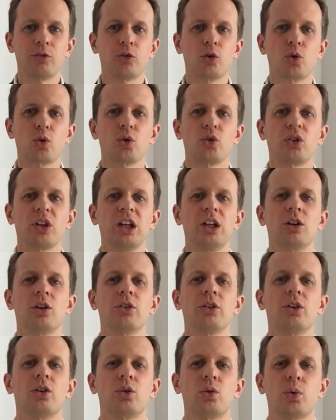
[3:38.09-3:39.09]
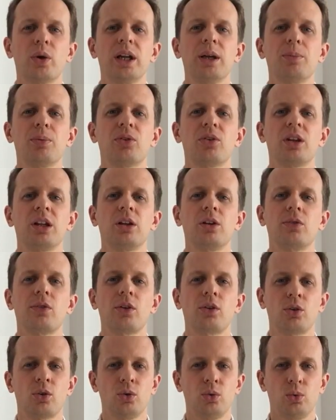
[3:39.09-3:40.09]
focus in on the 20% of the
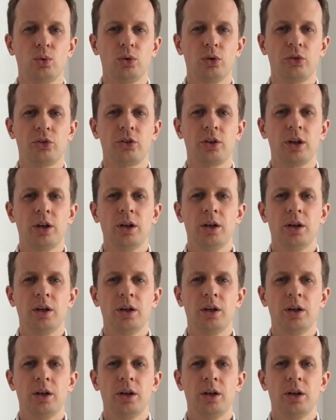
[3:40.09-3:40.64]
tools